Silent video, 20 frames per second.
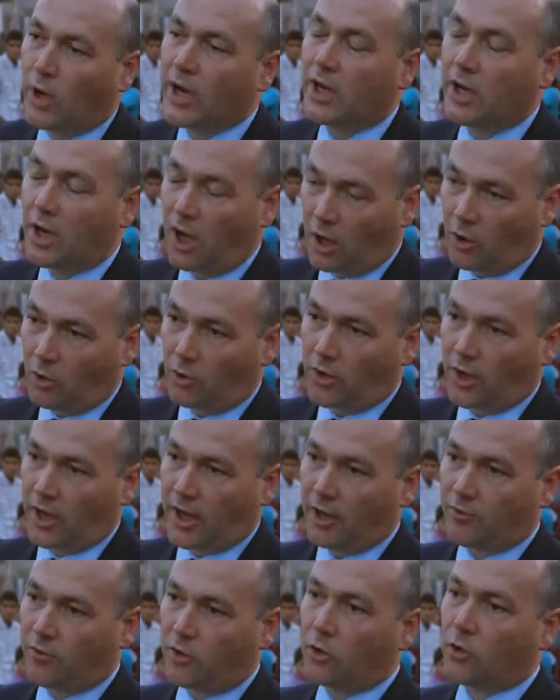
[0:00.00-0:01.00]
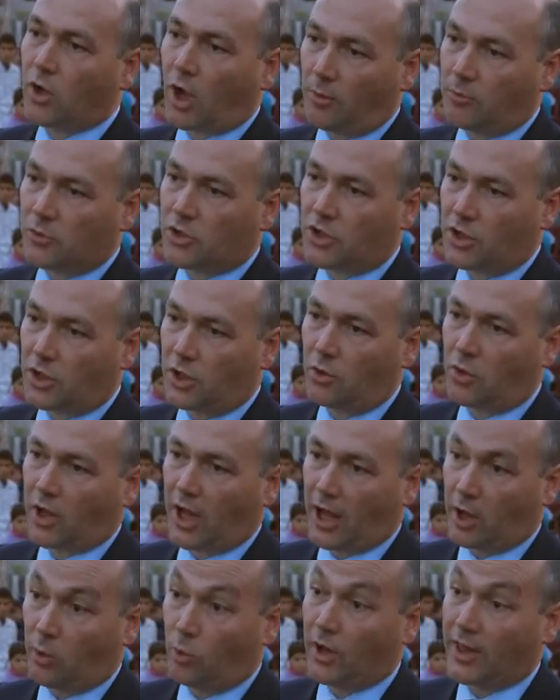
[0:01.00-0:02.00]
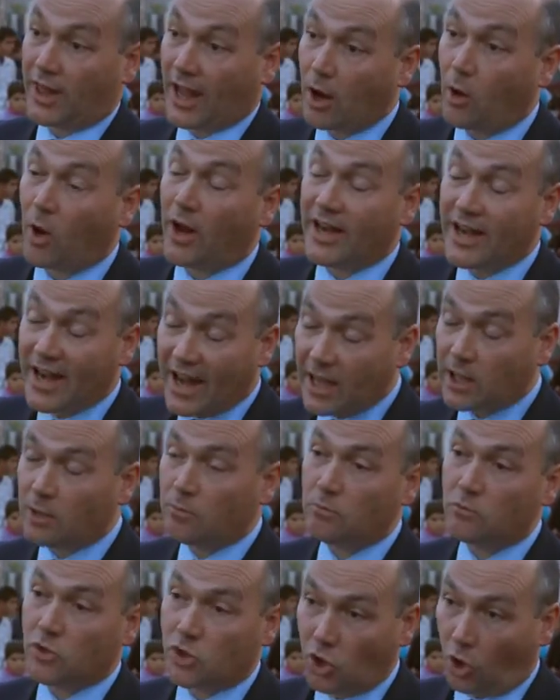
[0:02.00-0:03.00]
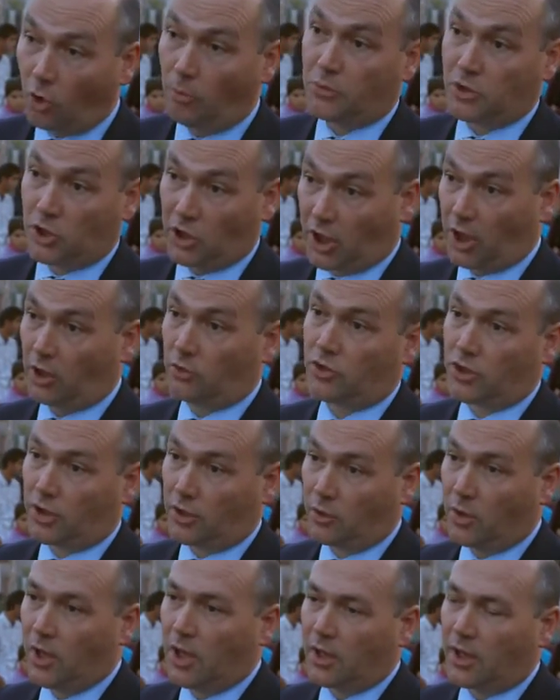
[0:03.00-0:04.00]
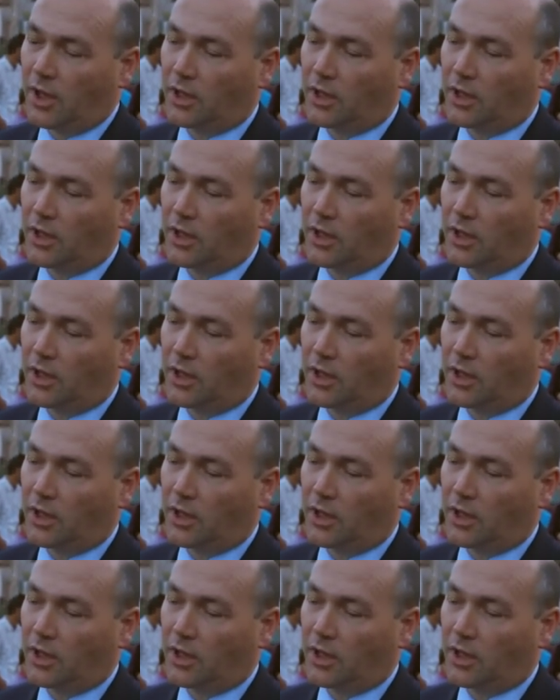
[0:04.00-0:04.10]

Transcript: we know that if you come to the UK without a name job to go to,